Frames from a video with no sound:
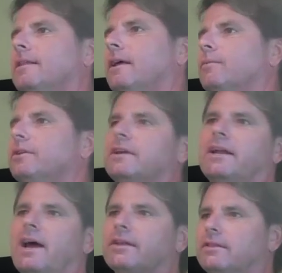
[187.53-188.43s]
and then when you
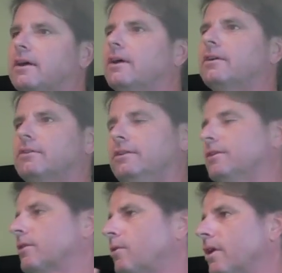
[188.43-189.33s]
get out there and
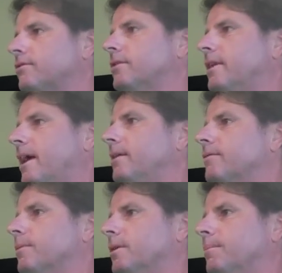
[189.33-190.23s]
you're across the net
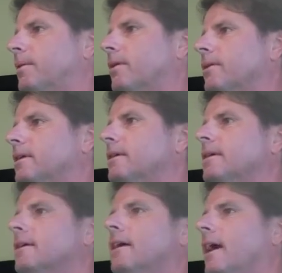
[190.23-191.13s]
from your opponent,
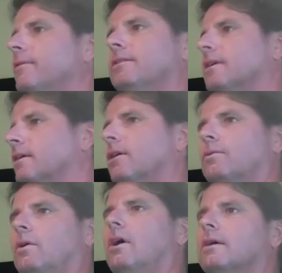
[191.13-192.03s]
everything can
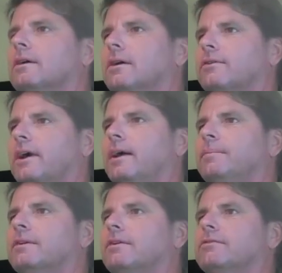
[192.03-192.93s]
go wrong,
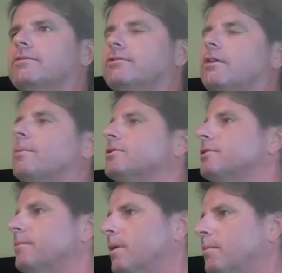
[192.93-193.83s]
okay, because there's so
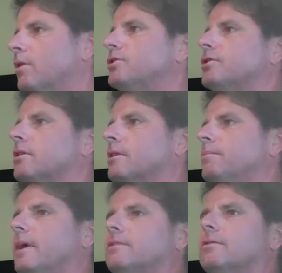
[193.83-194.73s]
much emotional
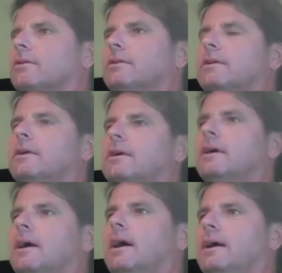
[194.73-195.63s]
and mental
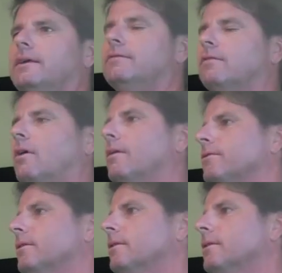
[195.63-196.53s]
uh,
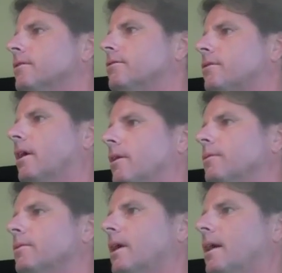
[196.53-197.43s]
involved.
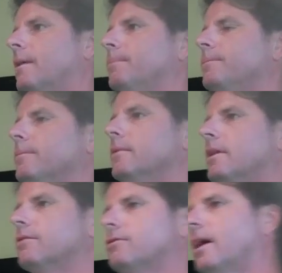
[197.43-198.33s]
So, um, you know,